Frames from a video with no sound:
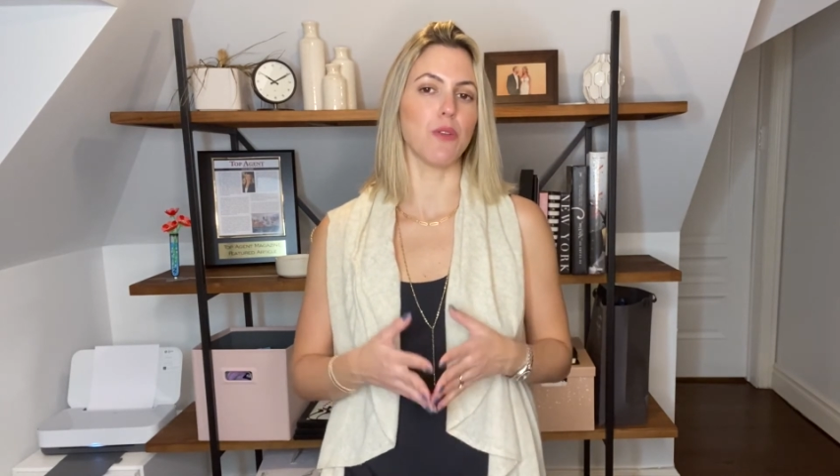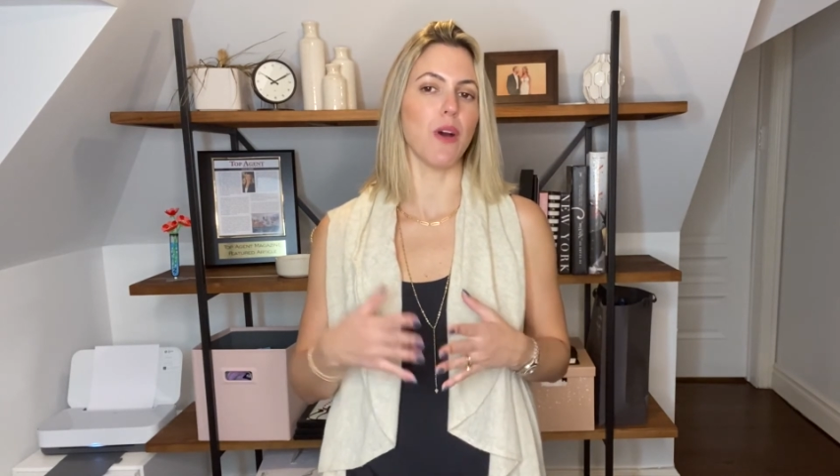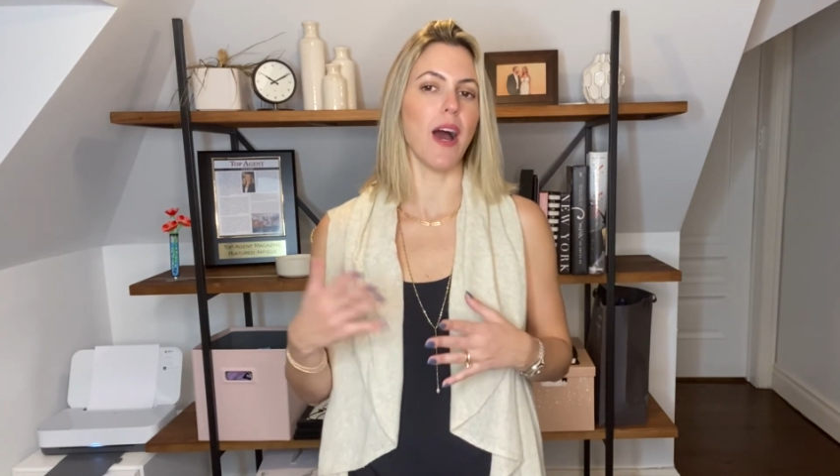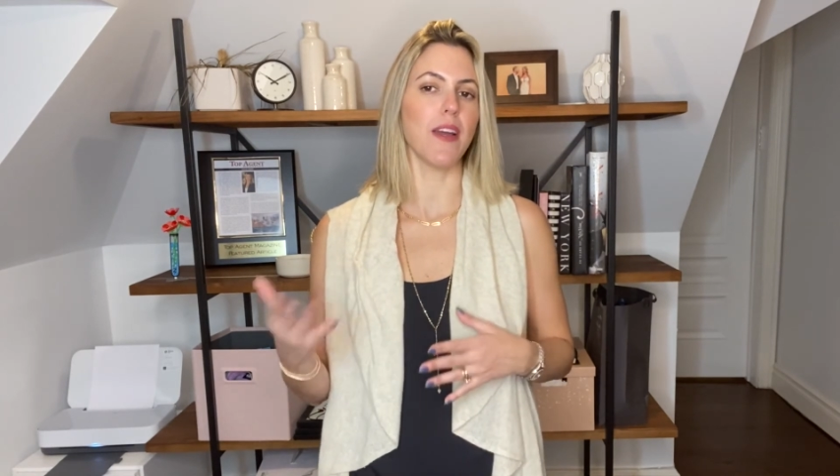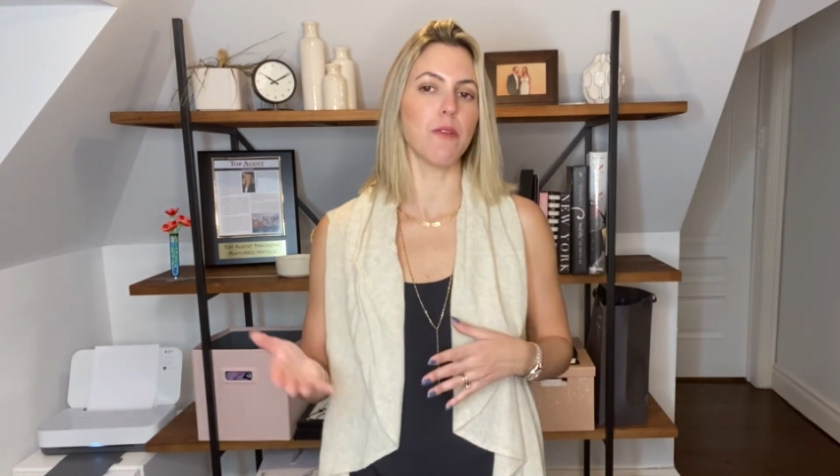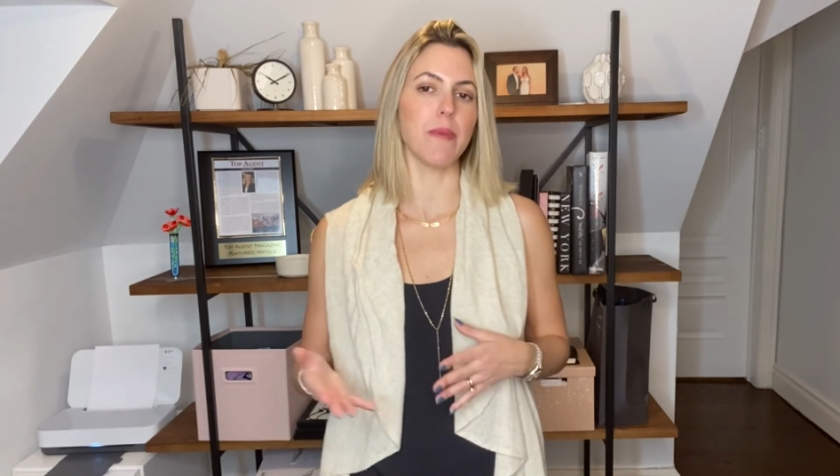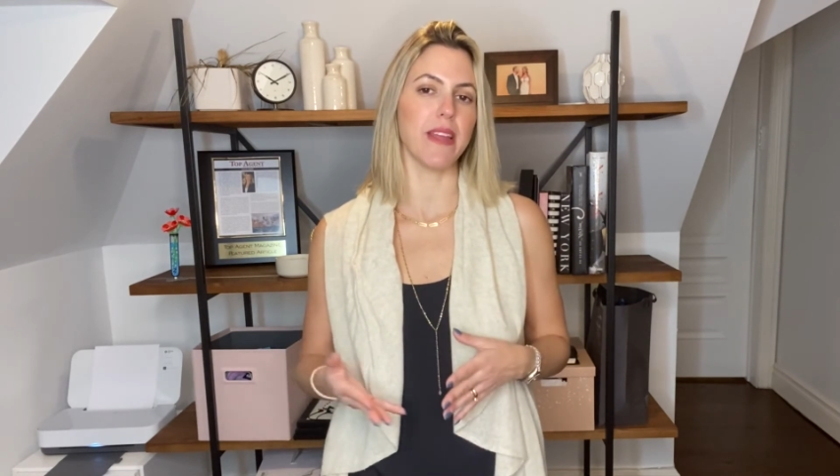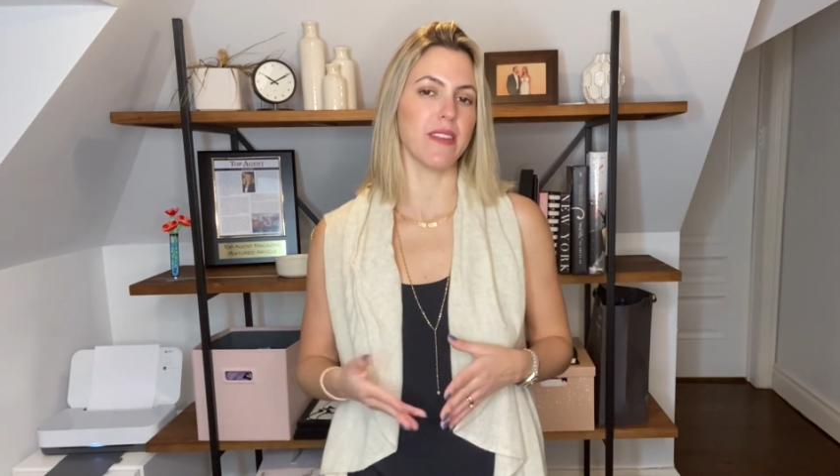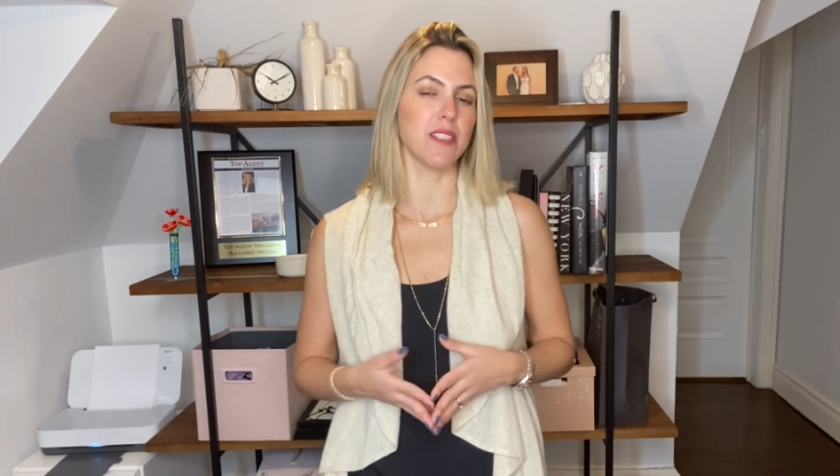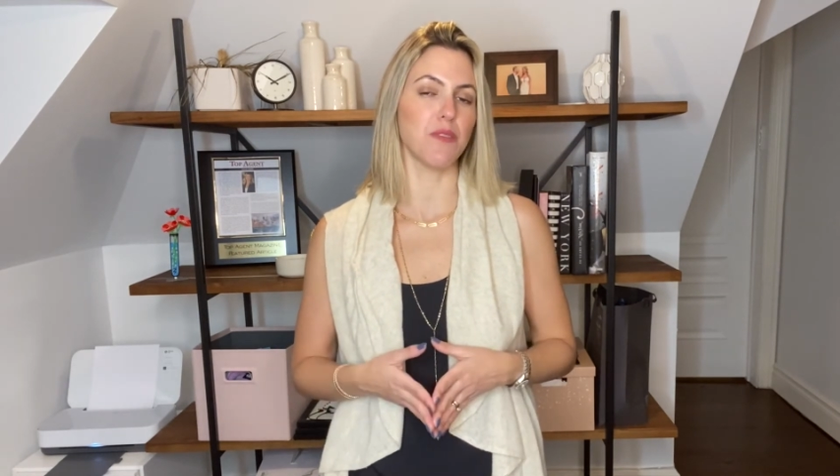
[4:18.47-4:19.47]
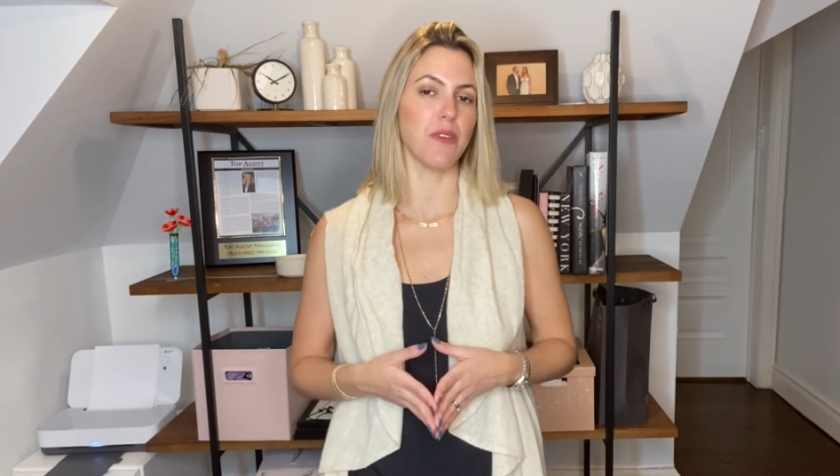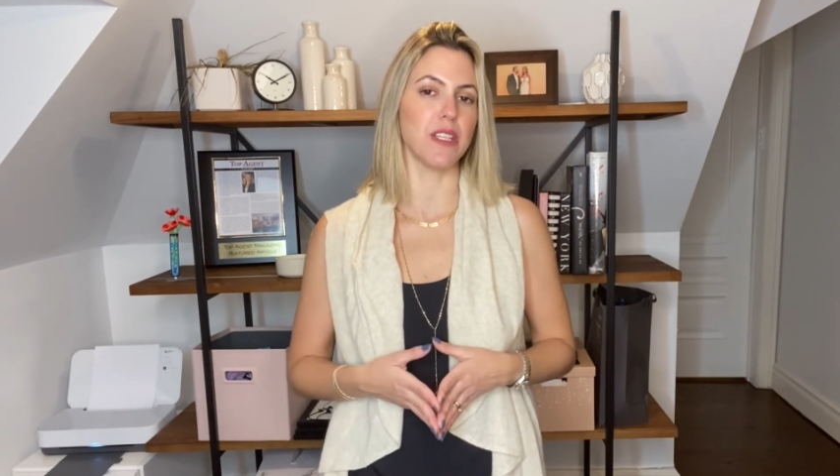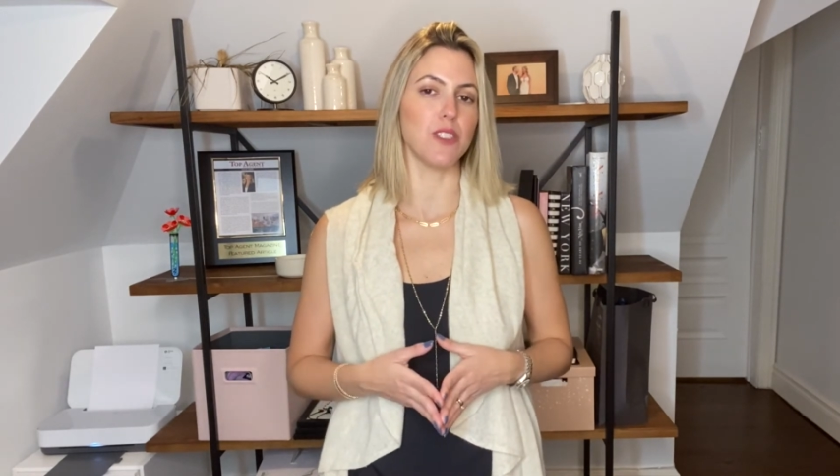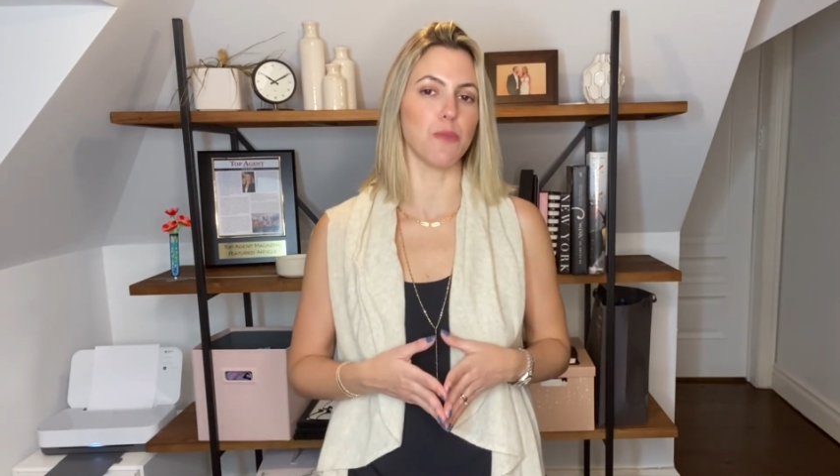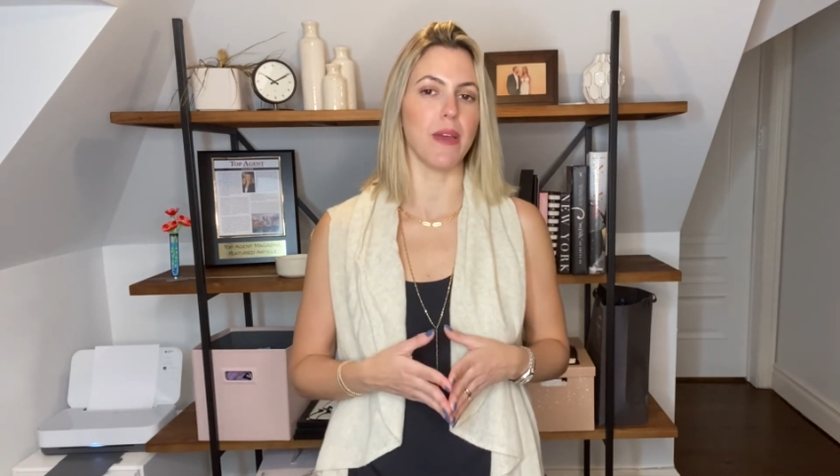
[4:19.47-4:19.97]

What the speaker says: or higher maintenance fees to